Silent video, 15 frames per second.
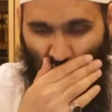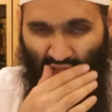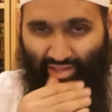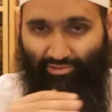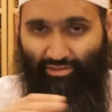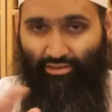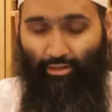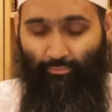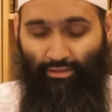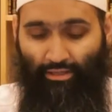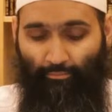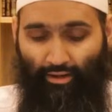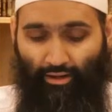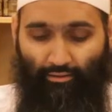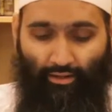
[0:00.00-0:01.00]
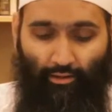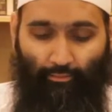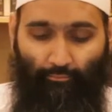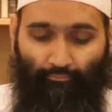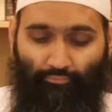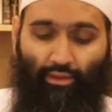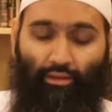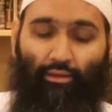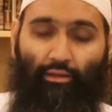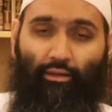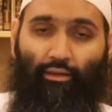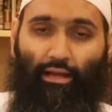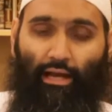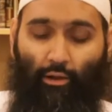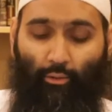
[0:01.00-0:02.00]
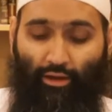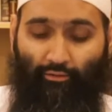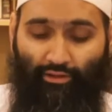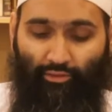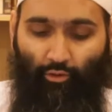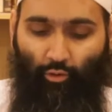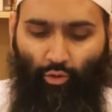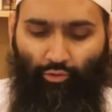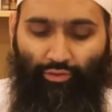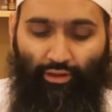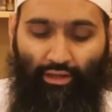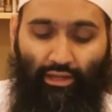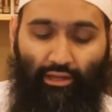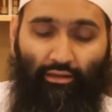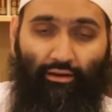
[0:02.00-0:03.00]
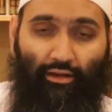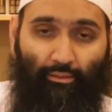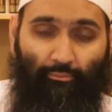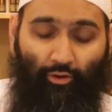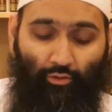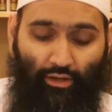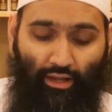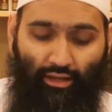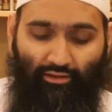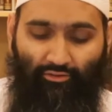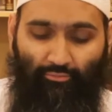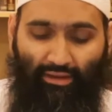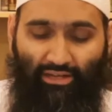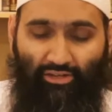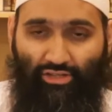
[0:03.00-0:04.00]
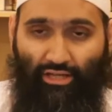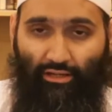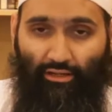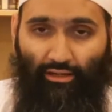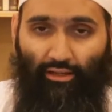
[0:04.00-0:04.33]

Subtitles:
That's a tamima. Now, however, the author here, rahimahullah, he's mentioned